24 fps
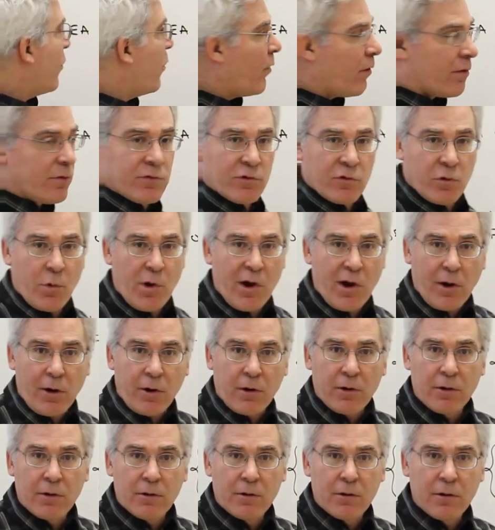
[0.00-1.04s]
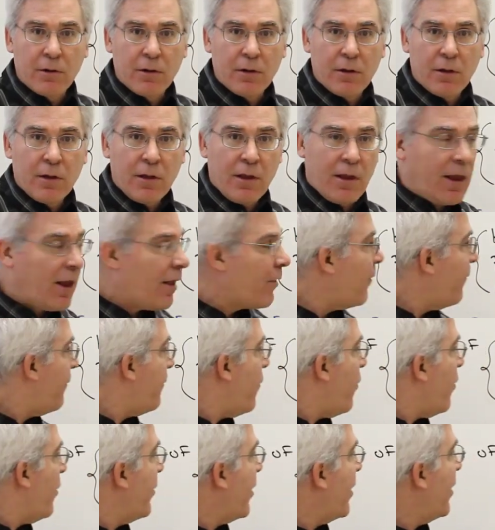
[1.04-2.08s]
or a square. And the
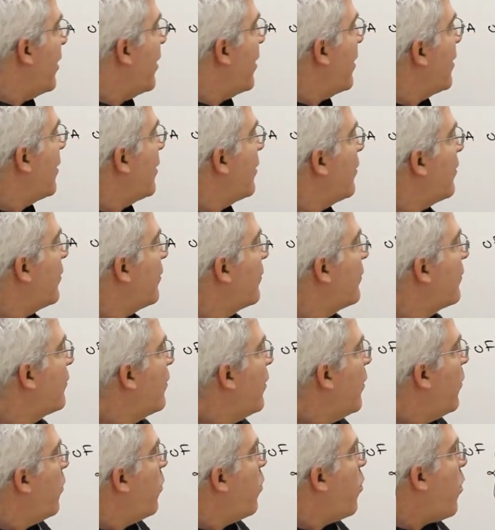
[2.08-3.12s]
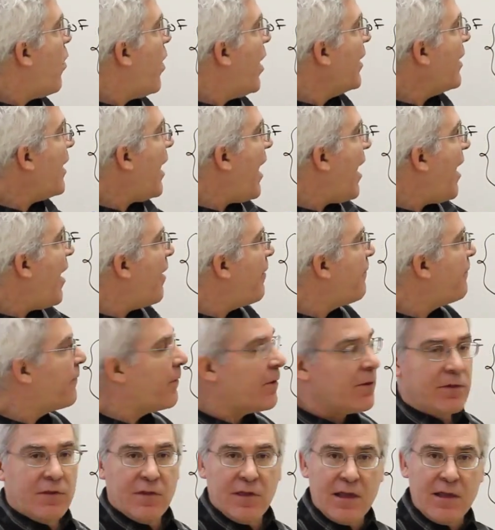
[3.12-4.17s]
formula is 1
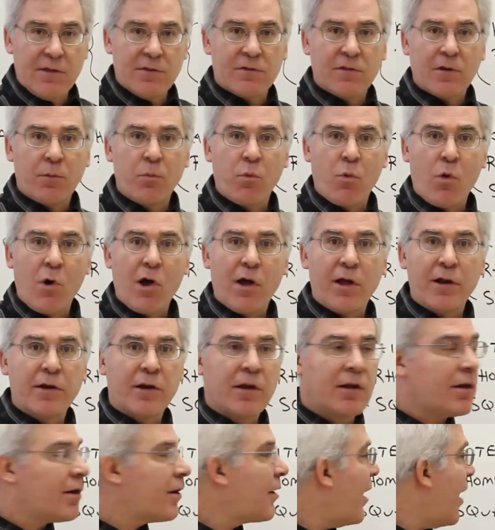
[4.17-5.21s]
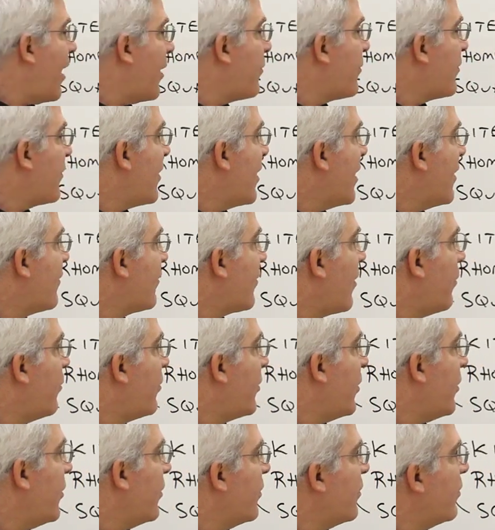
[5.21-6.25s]
half d sub 1 times d sub
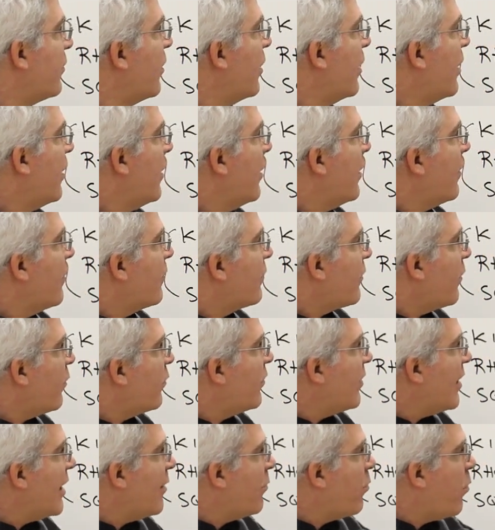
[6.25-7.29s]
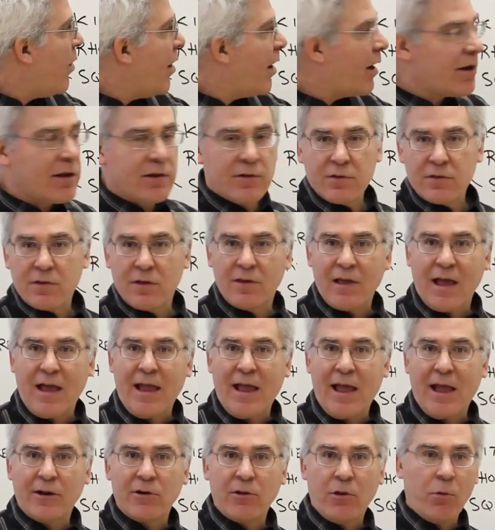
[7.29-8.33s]
2. So d1 is the
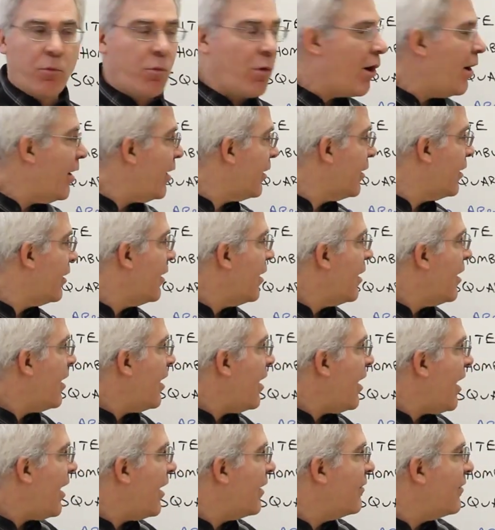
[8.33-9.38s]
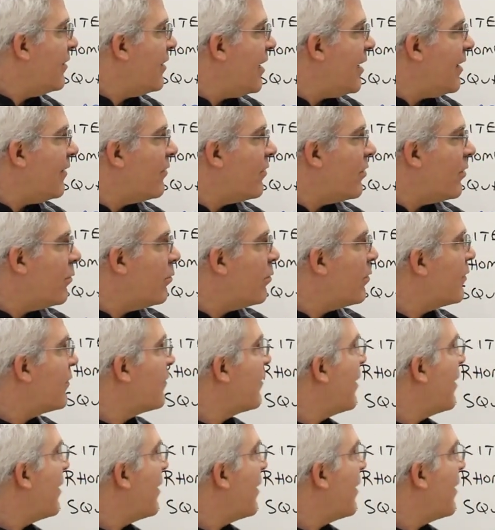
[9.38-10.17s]
diagonal 1, and d2 is